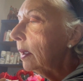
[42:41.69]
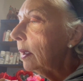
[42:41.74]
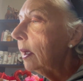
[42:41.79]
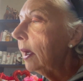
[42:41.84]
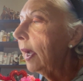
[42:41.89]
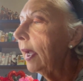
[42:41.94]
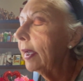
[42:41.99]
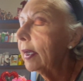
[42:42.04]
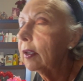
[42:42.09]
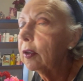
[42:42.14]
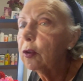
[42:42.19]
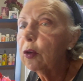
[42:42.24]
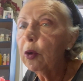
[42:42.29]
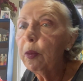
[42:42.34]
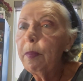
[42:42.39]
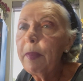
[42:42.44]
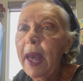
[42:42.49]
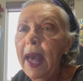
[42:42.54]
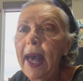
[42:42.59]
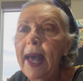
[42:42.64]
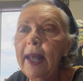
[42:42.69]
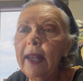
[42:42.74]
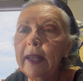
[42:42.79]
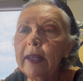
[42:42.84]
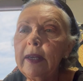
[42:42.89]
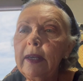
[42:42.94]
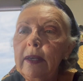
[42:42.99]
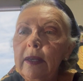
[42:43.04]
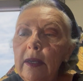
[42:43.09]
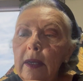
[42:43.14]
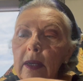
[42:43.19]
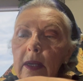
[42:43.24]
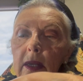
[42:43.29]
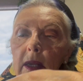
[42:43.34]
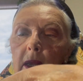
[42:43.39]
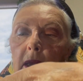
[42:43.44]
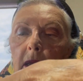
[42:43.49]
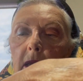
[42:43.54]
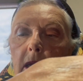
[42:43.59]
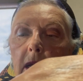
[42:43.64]
I had a little palette
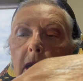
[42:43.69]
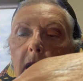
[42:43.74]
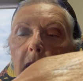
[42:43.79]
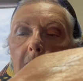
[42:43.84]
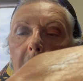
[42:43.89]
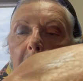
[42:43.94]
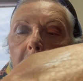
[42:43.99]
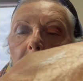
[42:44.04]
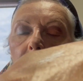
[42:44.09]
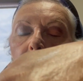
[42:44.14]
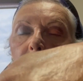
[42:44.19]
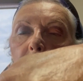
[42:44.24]
of